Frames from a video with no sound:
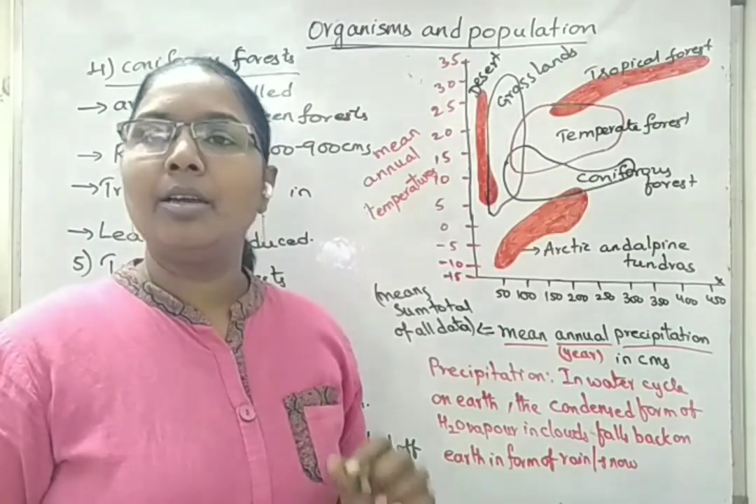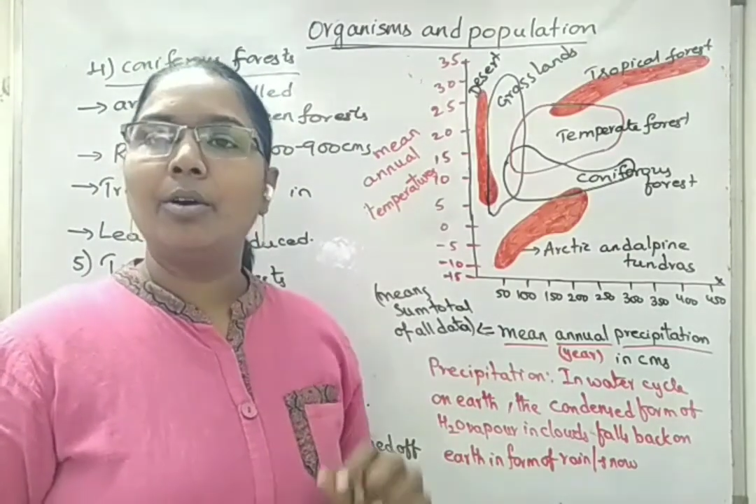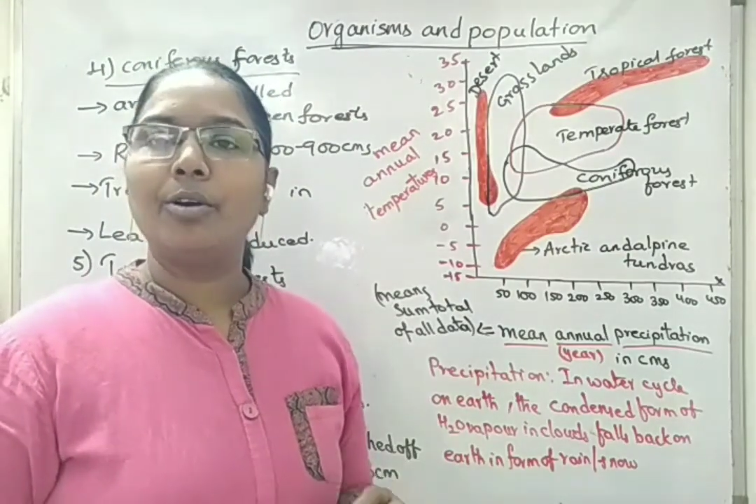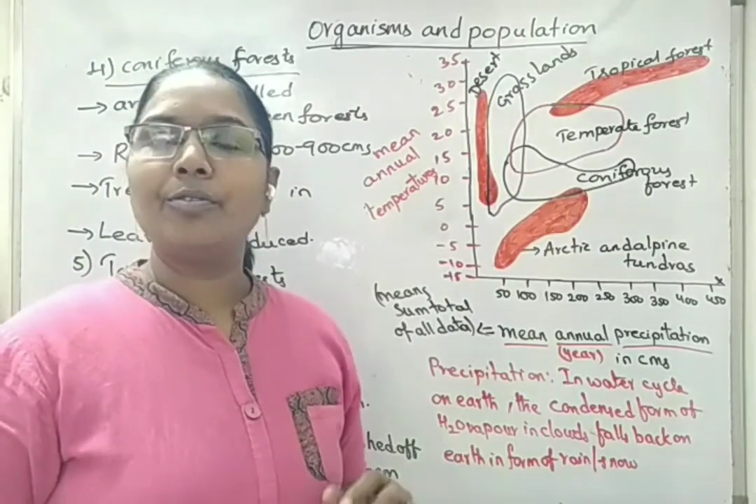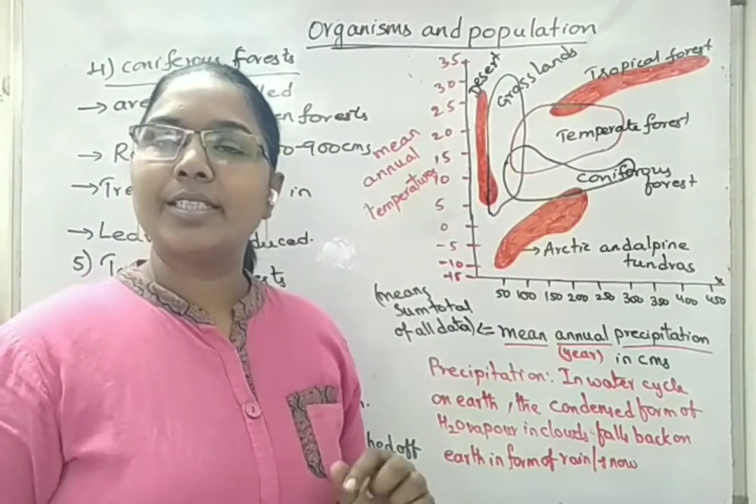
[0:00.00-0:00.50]

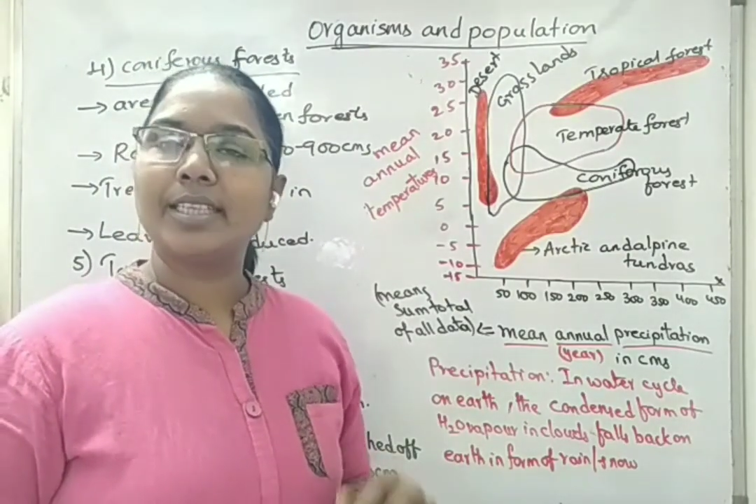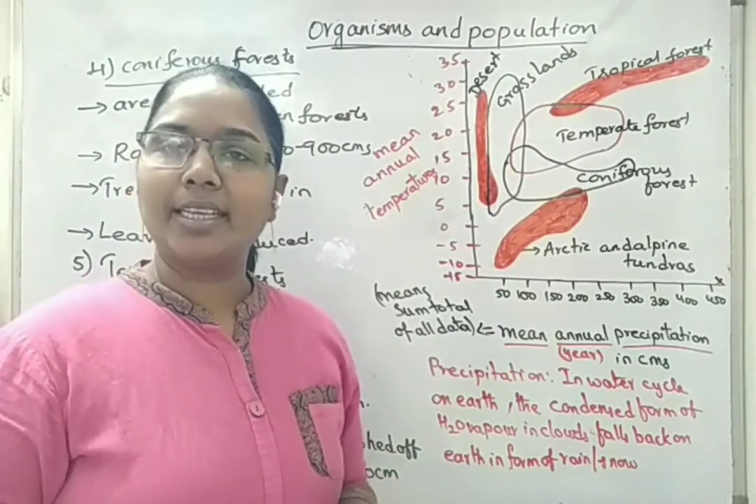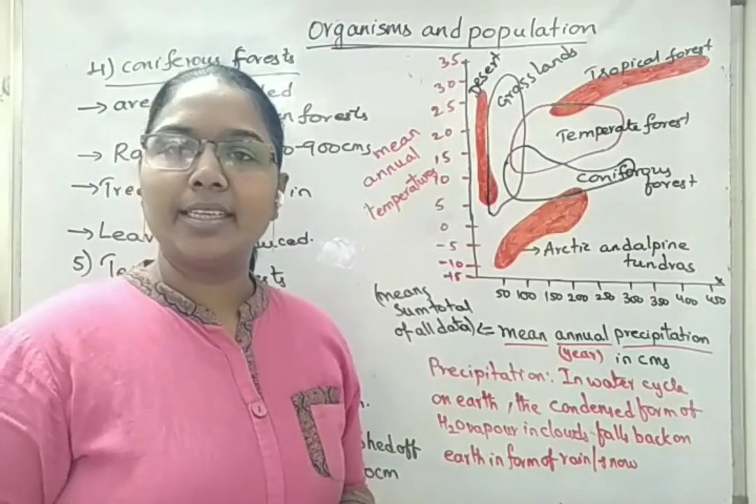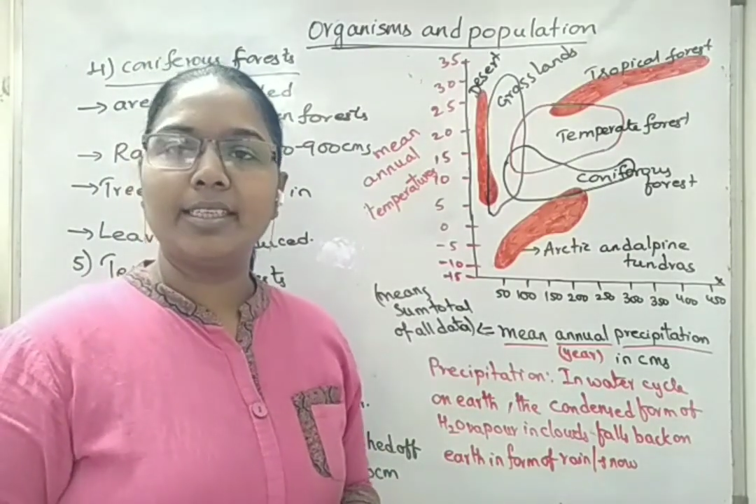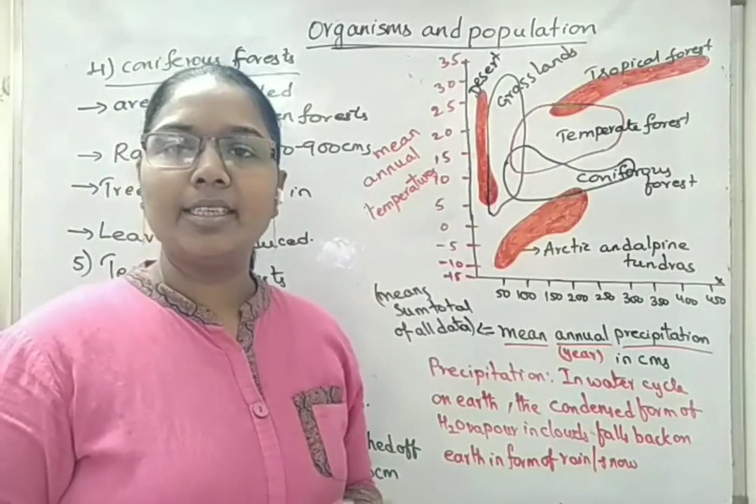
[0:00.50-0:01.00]
of
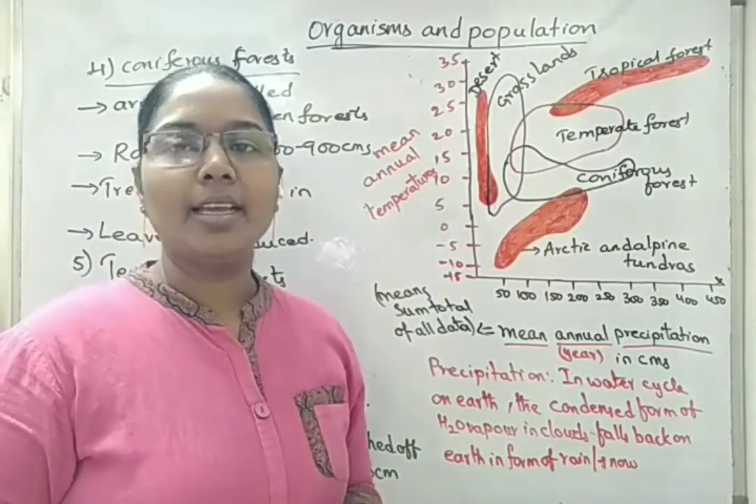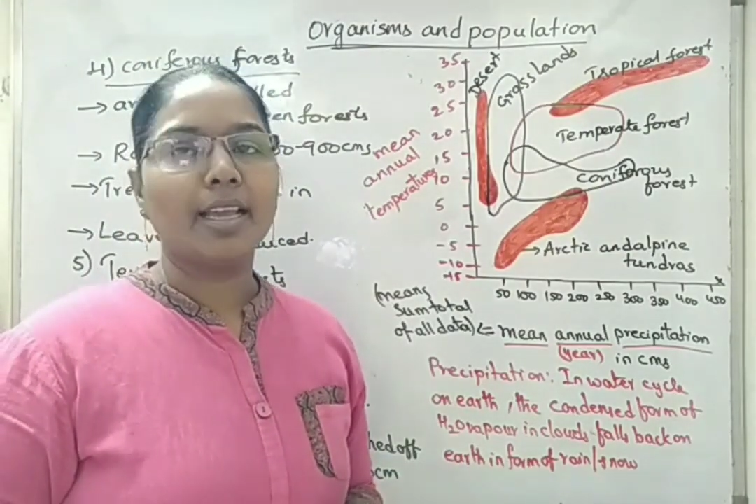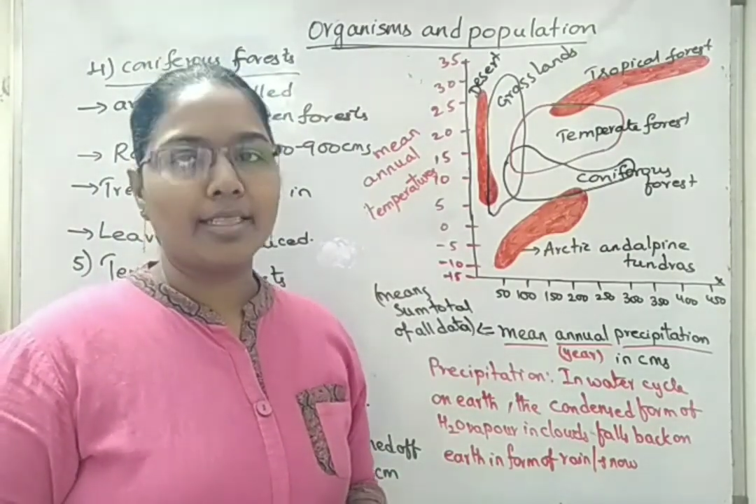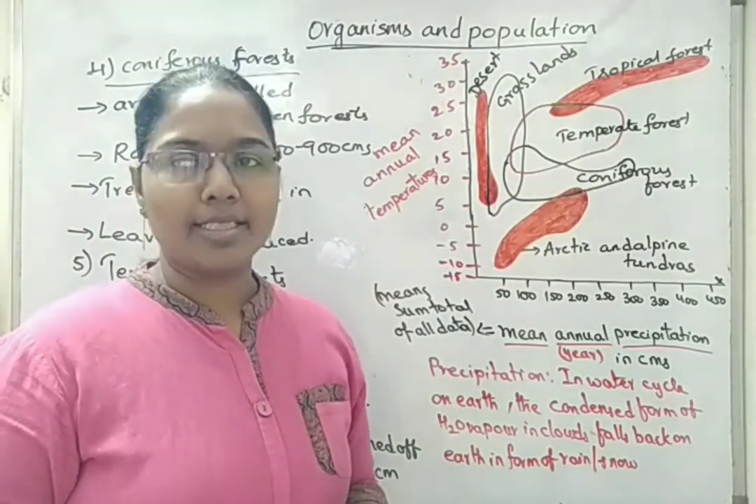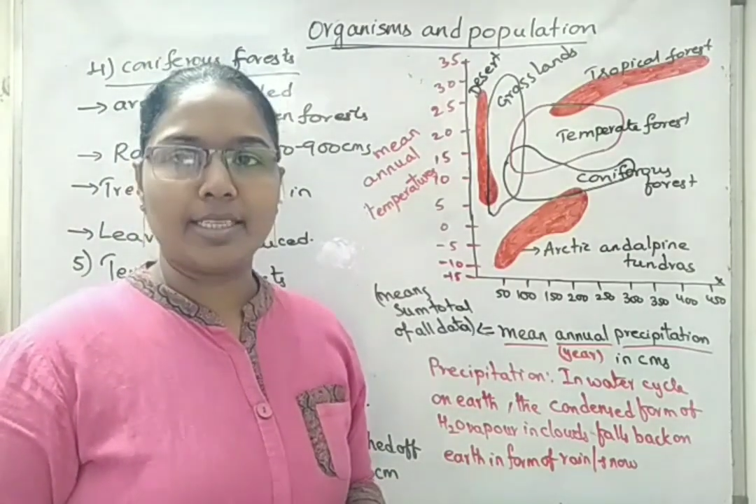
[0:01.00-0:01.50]
second year
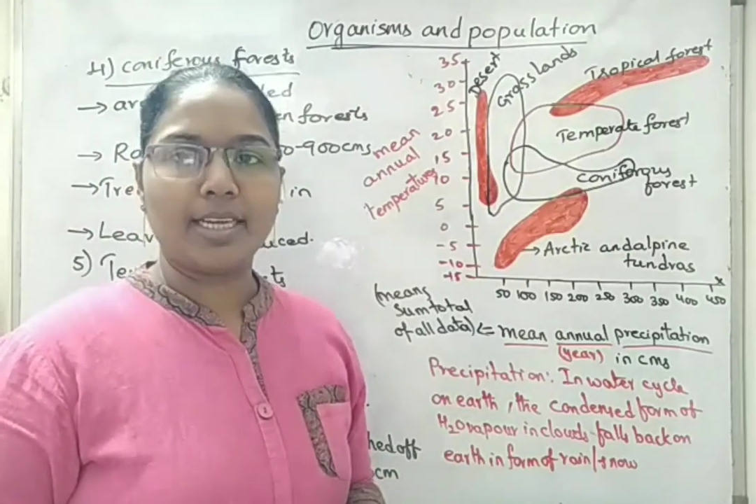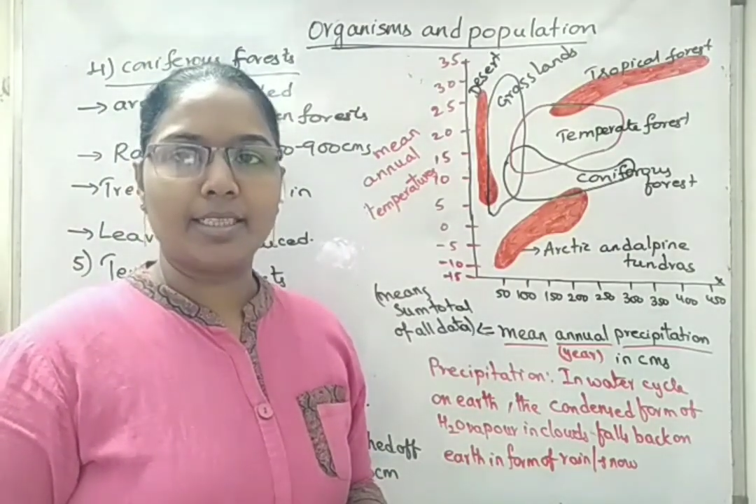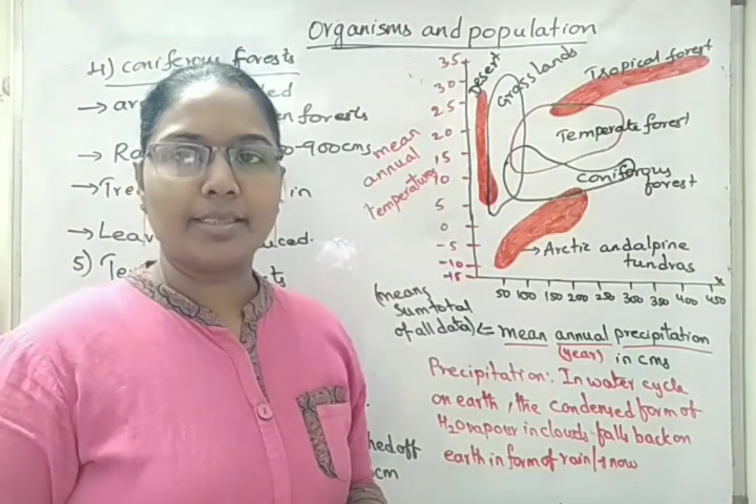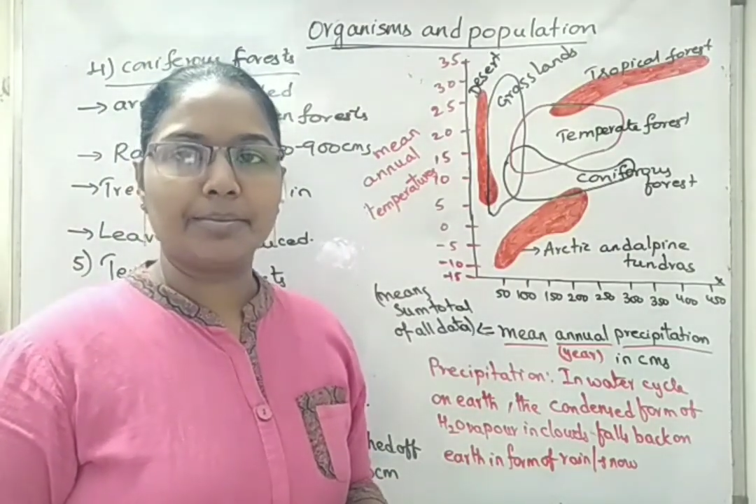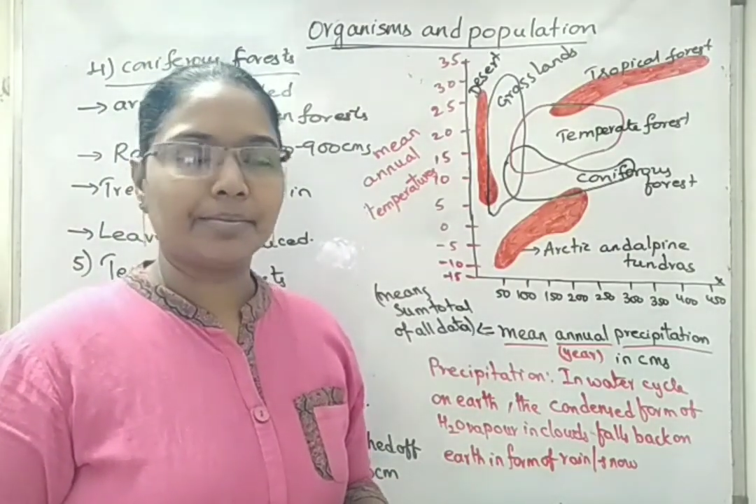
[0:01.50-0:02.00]
NCERT.